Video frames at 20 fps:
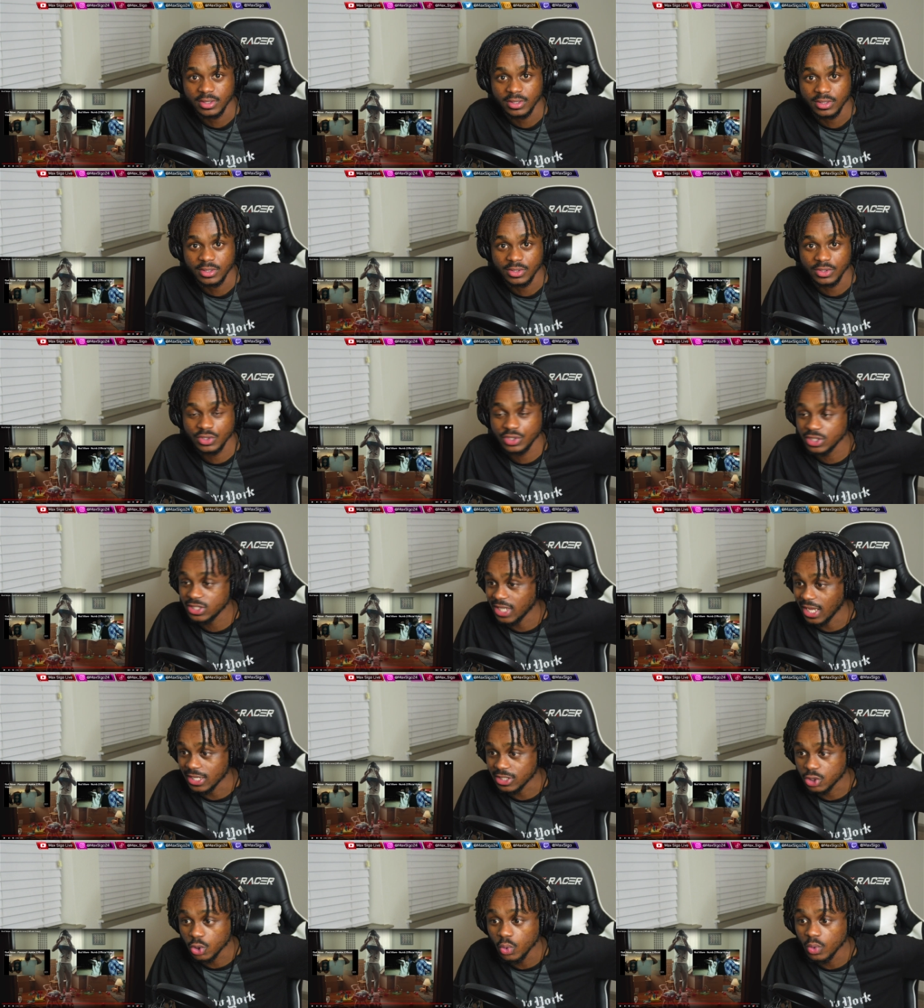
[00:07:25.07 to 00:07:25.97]
You just
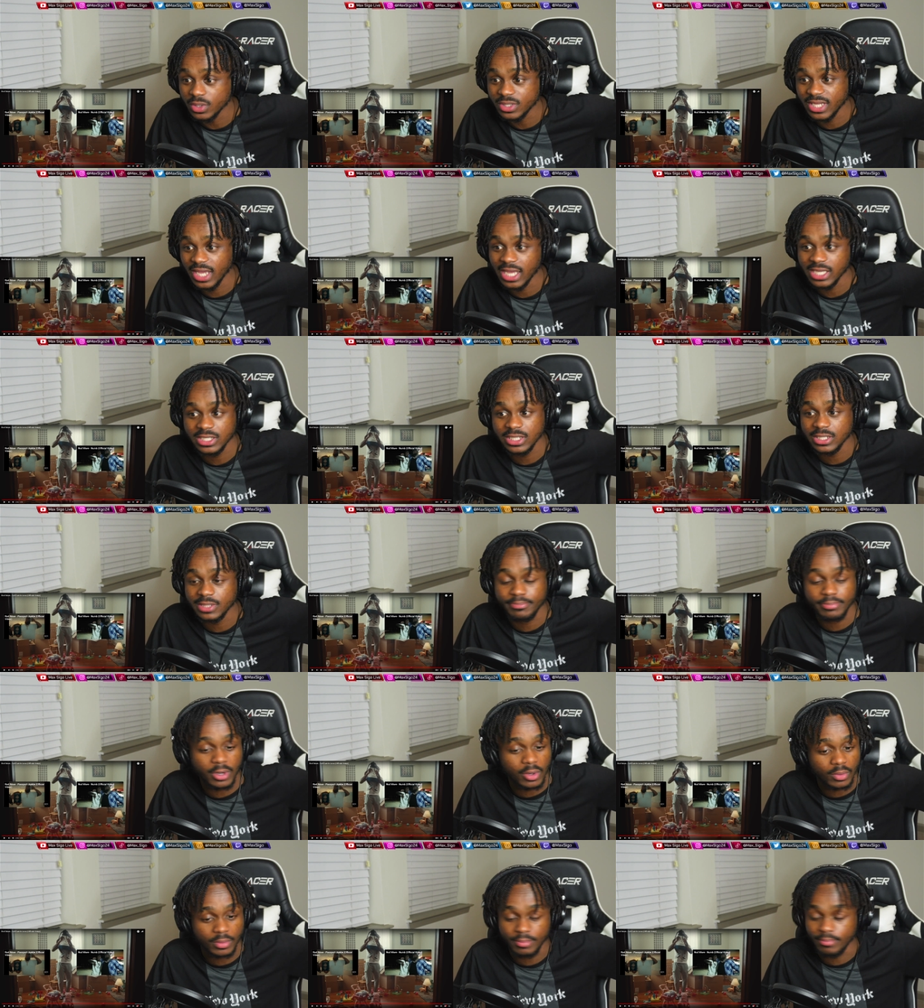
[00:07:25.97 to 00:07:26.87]
got too attached,
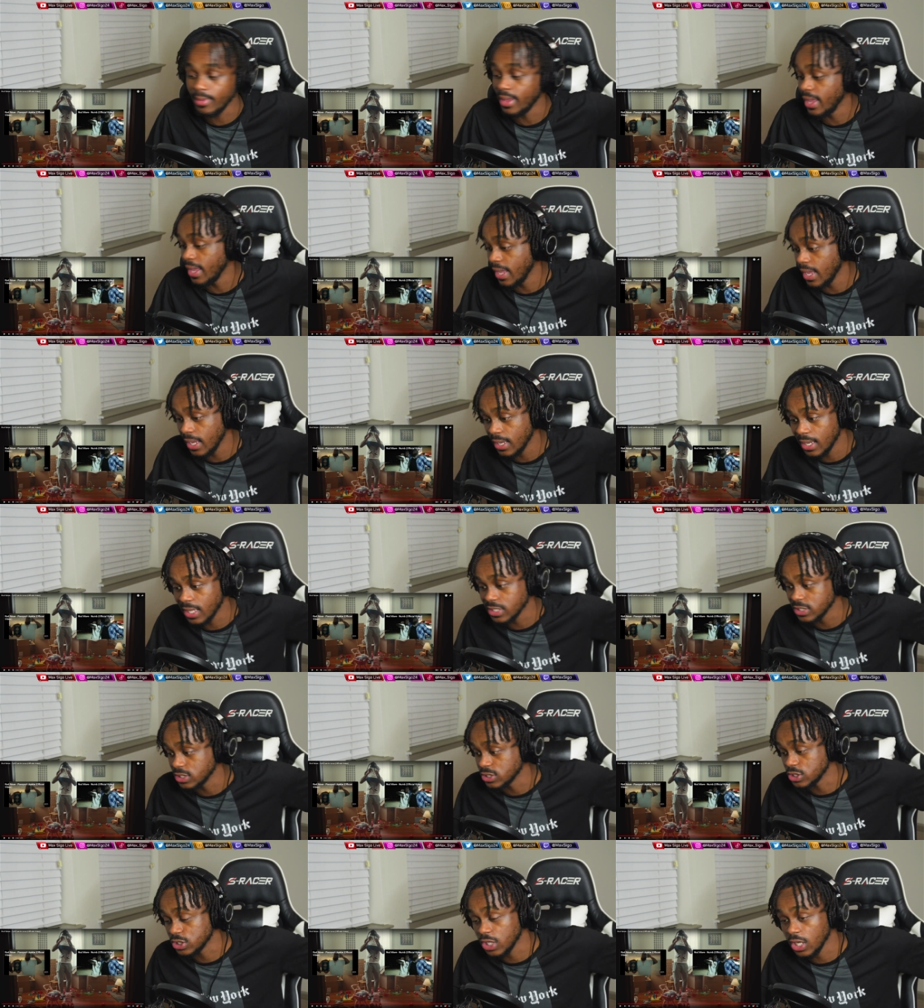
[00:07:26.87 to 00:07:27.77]
bro. Man, that
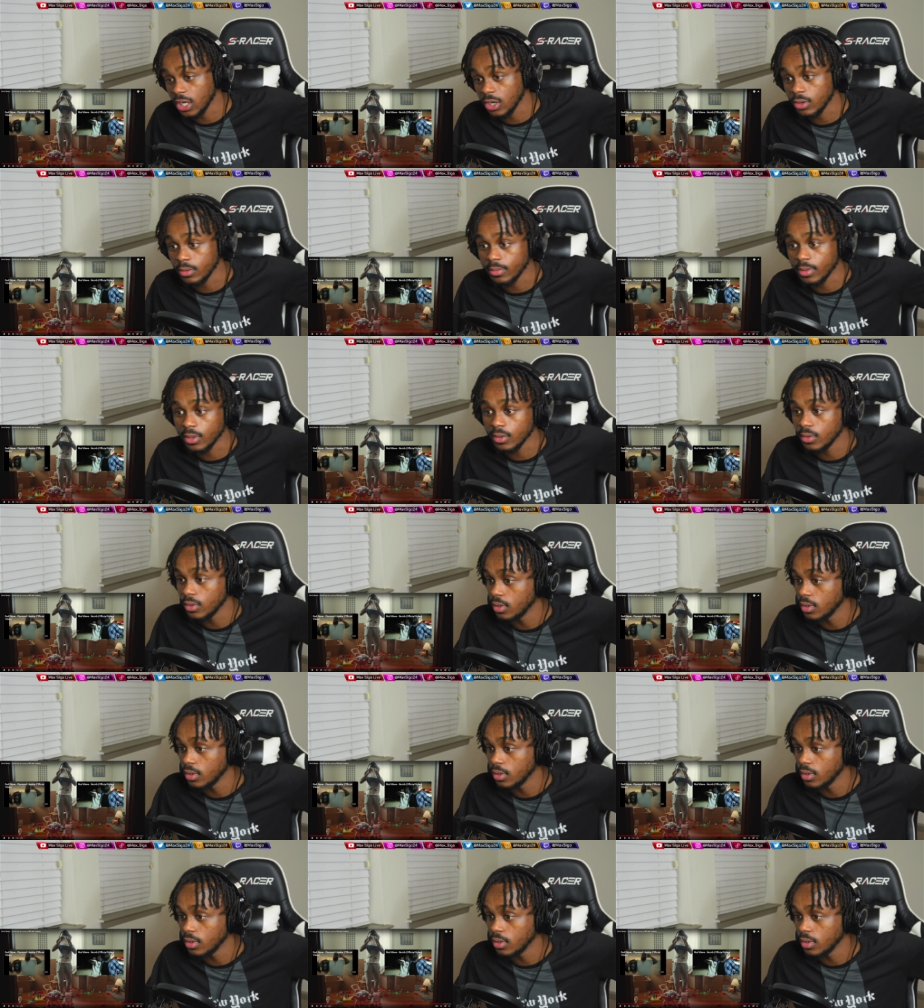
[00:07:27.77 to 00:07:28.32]
shit's scary, bro.